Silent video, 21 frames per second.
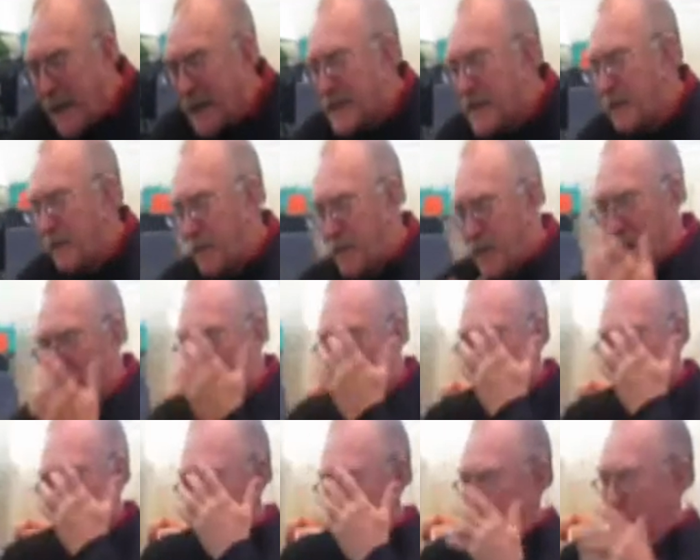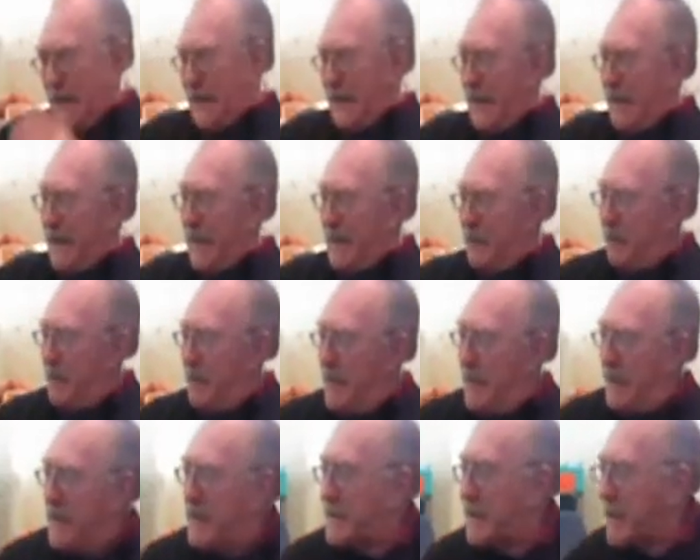it's
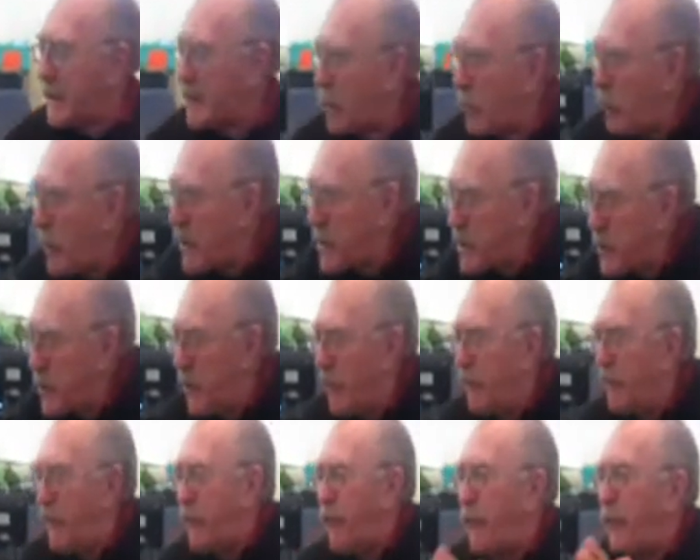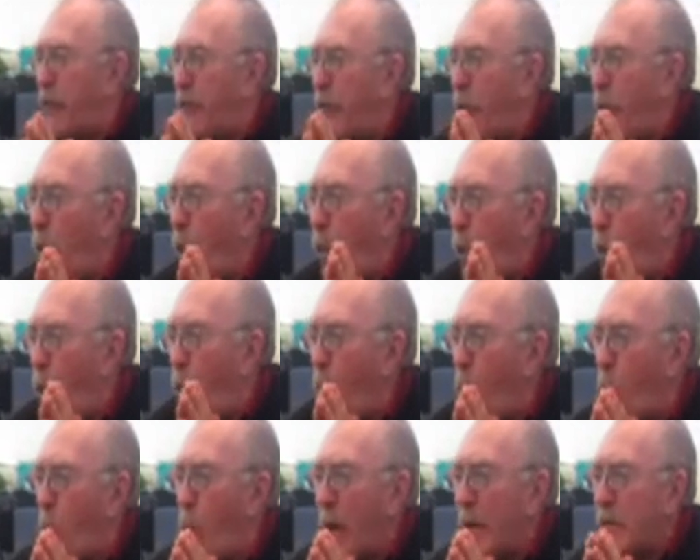a question of
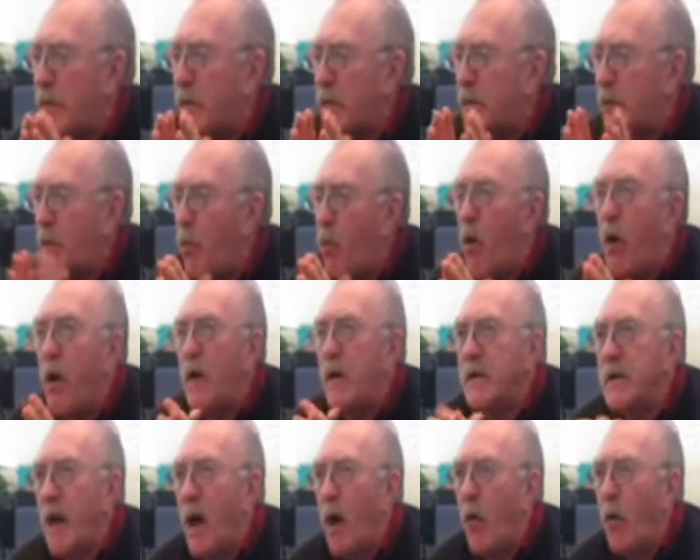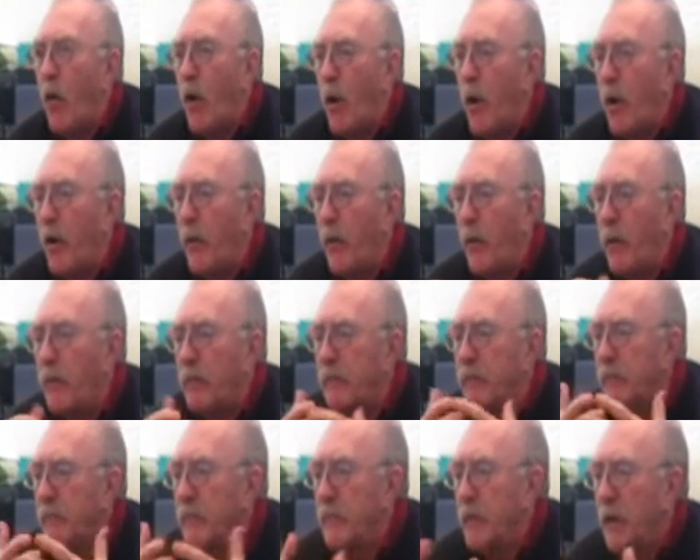what was our
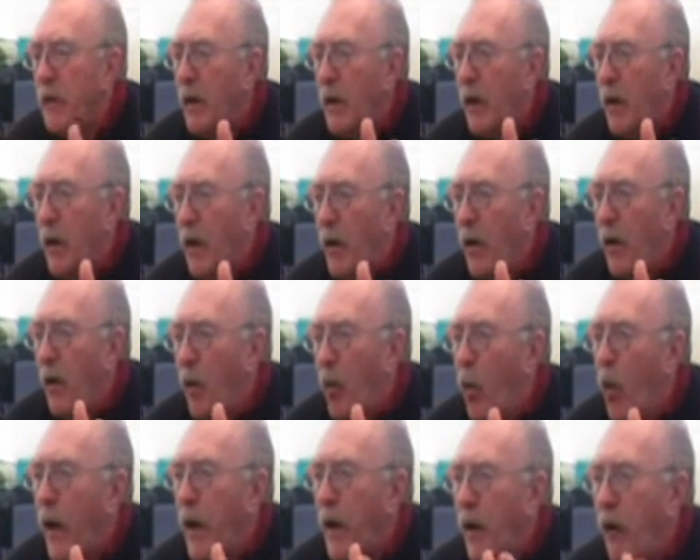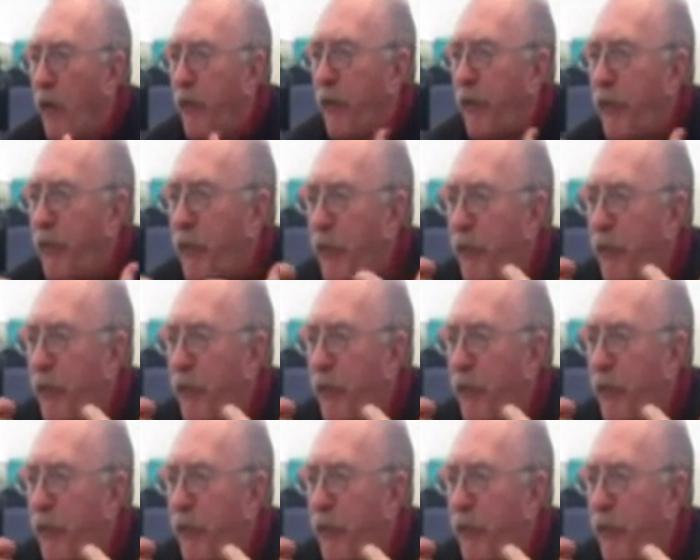way of